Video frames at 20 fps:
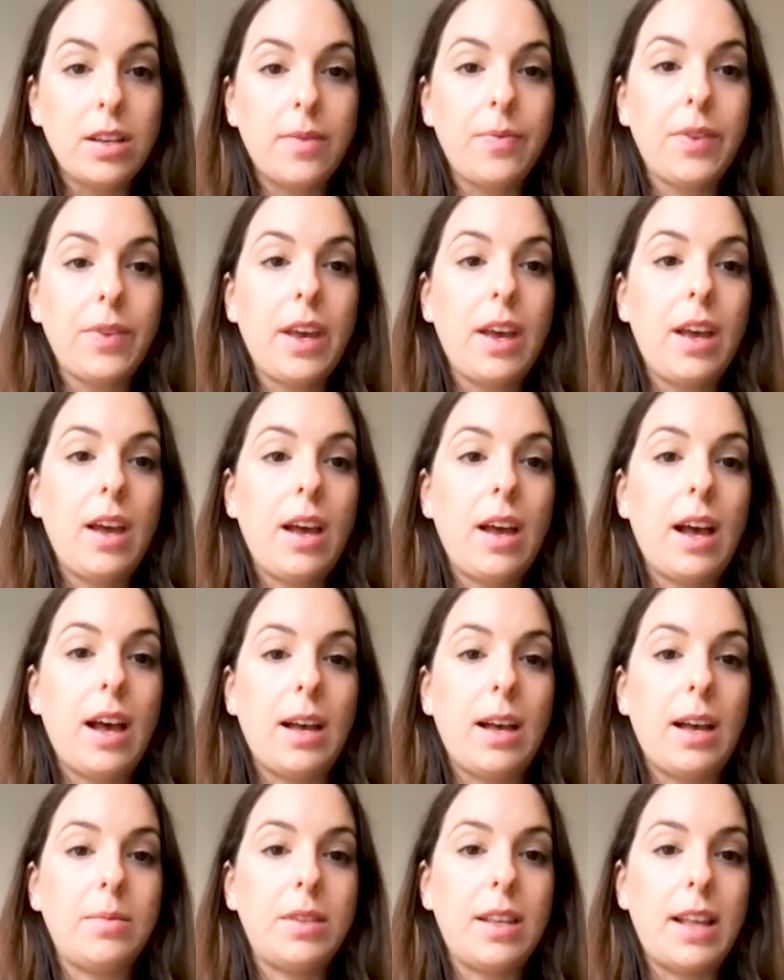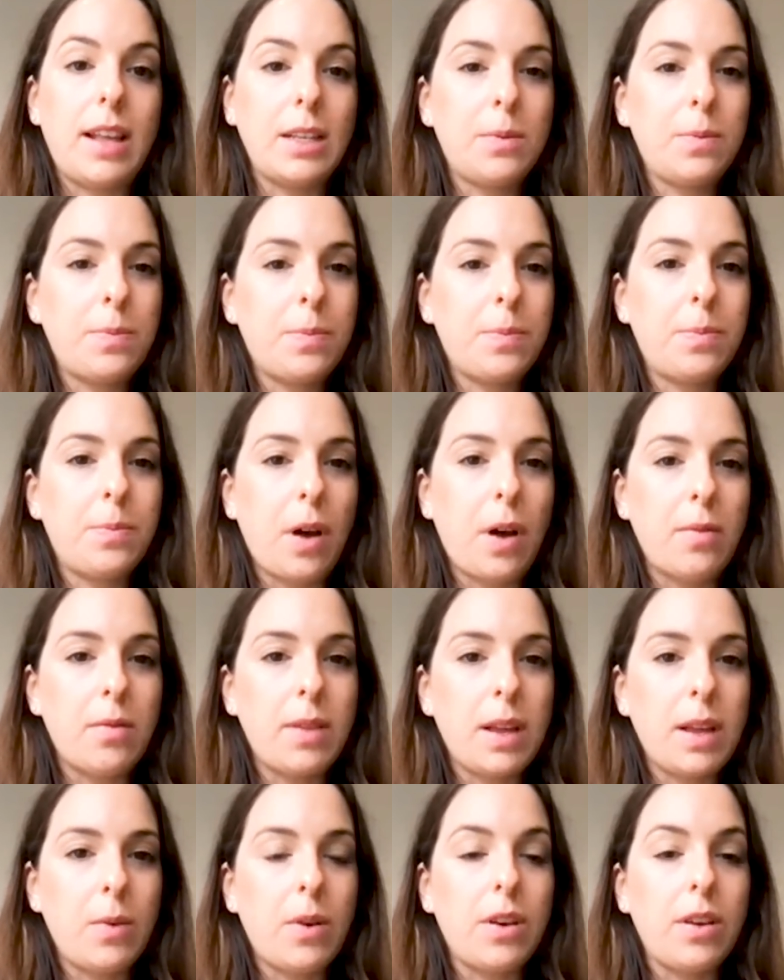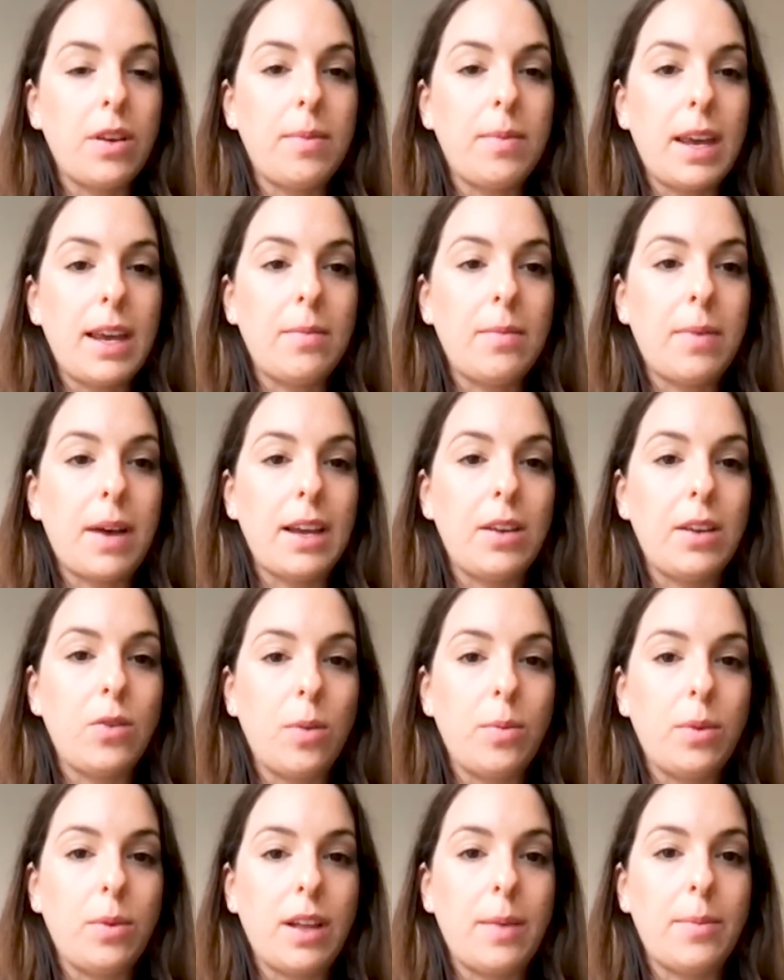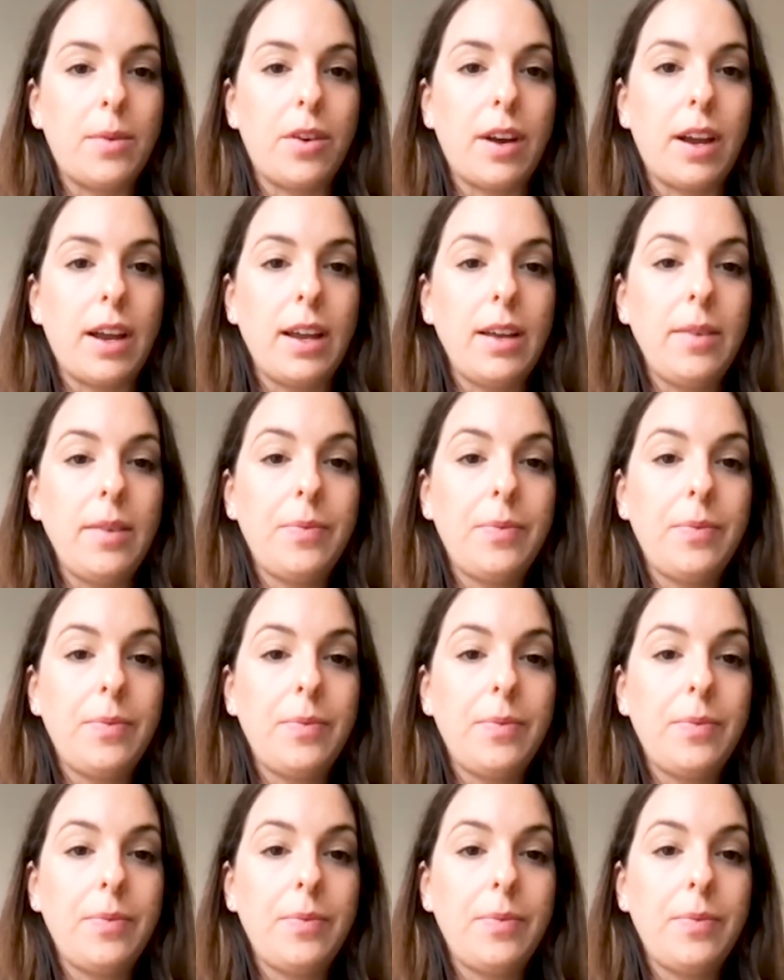So that's probably what you mean by normal MRI.